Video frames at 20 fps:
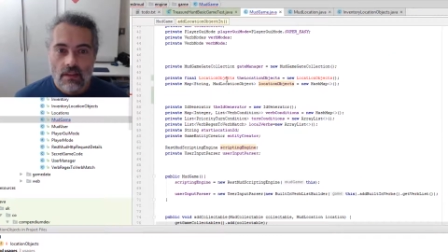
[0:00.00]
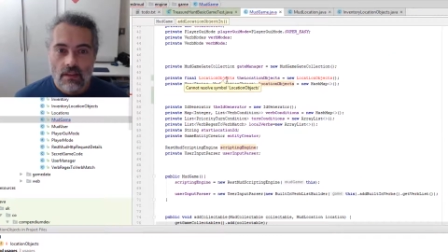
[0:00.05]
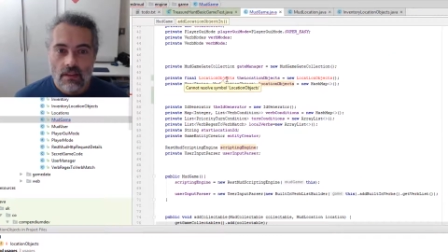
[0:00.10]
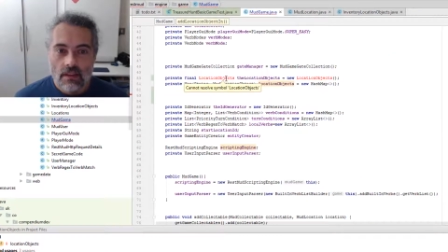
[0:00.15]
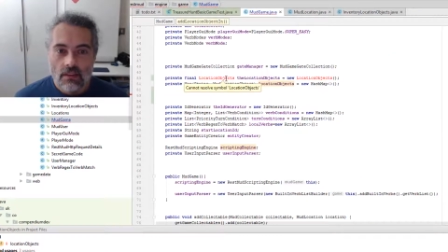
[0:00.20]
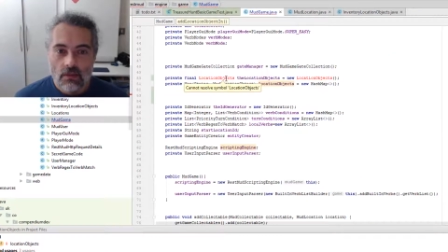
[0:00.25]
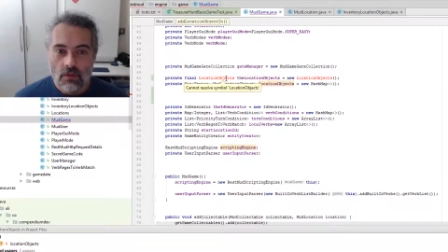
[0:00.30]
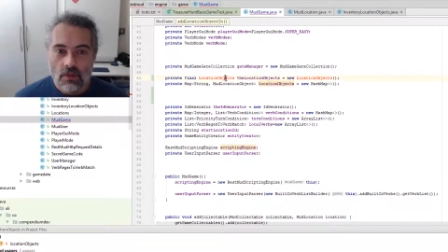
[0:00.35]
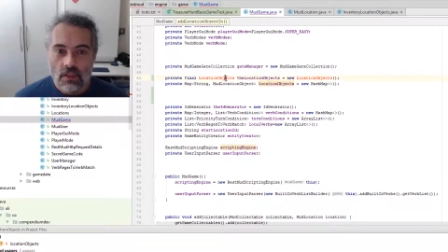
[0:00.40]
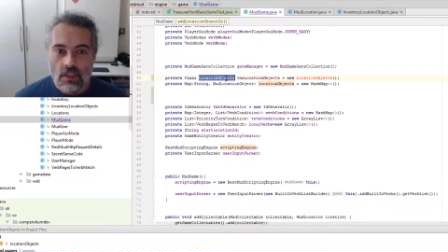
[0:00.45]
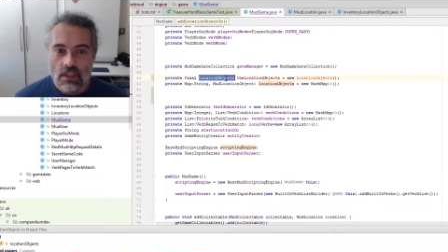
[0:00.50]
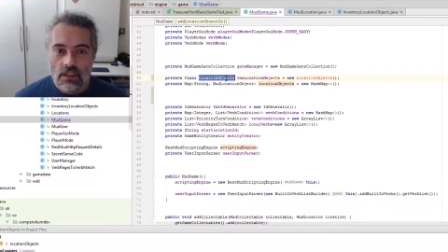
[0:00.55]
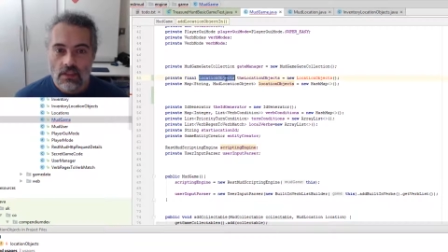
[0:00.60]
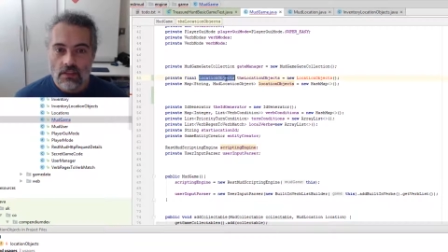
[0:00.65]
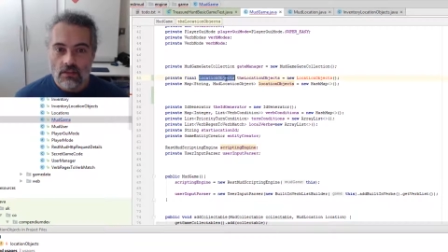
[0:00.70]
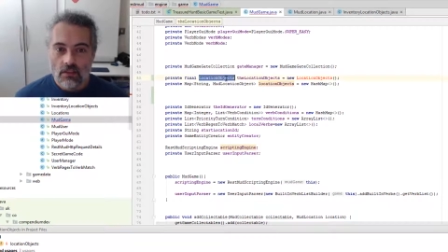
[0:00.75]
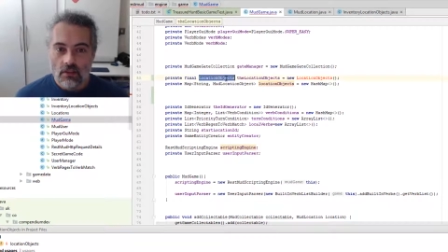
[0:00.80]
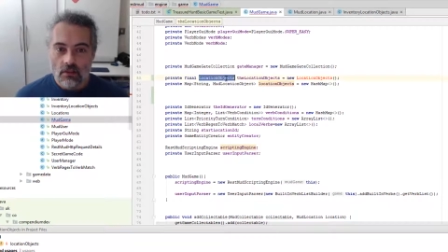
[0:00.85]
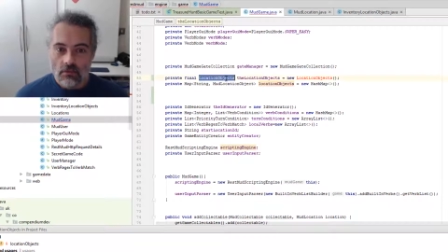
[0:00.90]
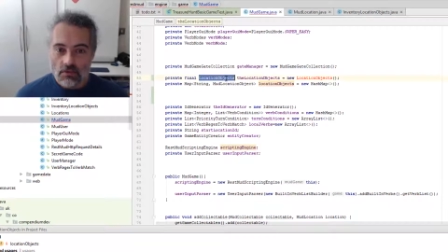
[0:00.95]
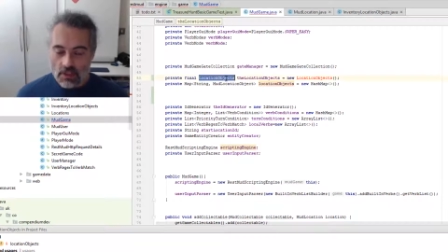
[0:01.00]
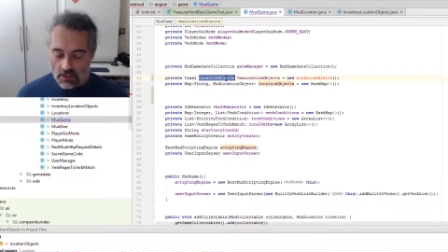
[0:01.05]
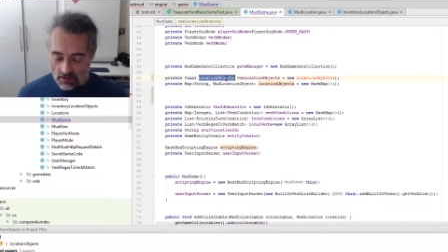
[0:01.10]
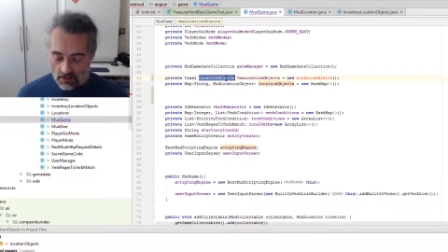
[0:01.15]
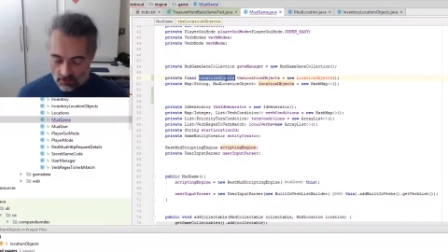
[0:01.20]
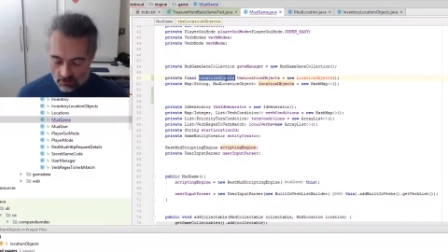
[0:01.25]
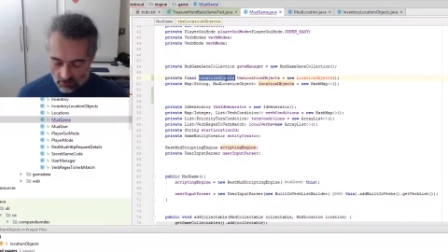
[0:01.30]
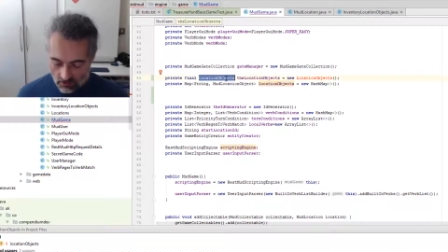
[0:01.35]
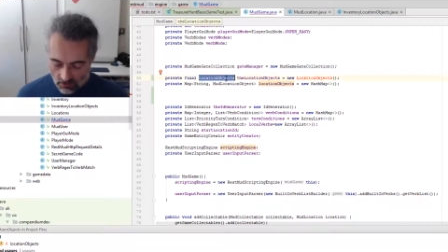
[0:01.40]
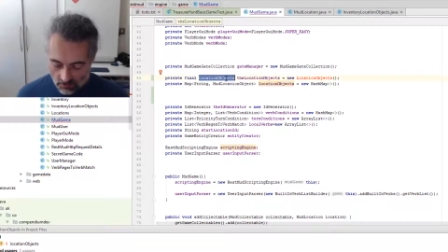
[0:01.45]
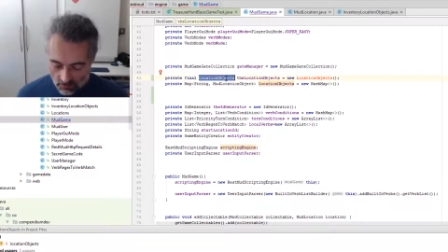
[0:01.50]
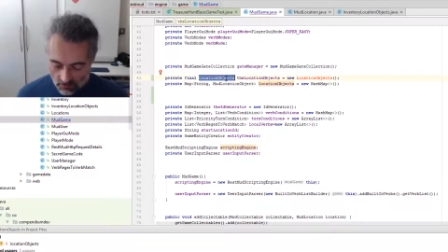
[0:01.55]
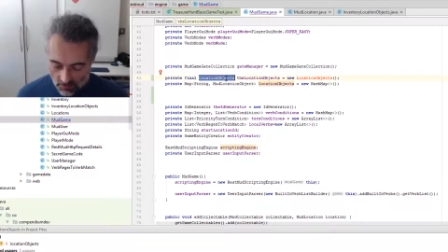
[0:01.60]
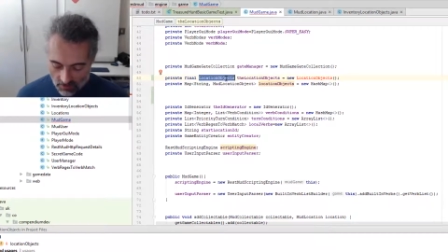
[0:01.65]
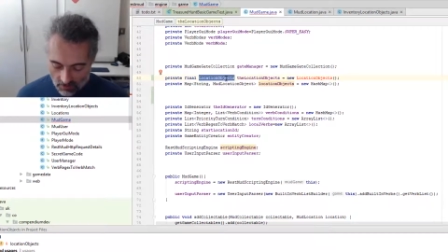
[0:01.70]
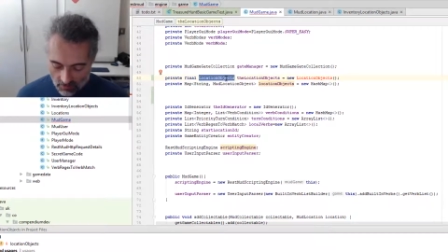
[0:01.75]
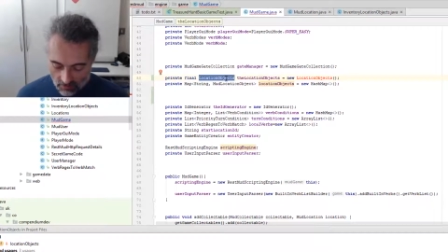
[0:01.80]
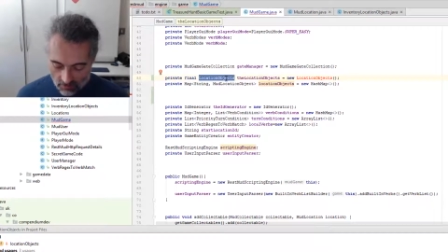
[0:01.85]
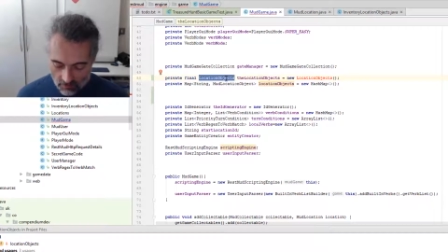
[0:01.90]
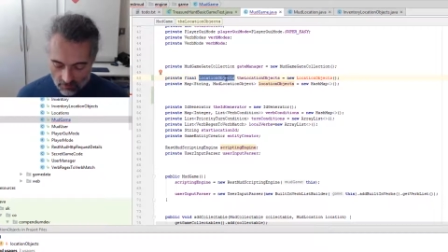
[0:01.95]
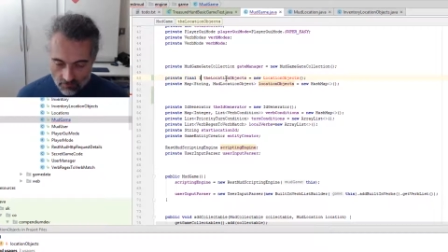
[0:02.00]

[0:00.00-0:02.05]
This location objects is going to be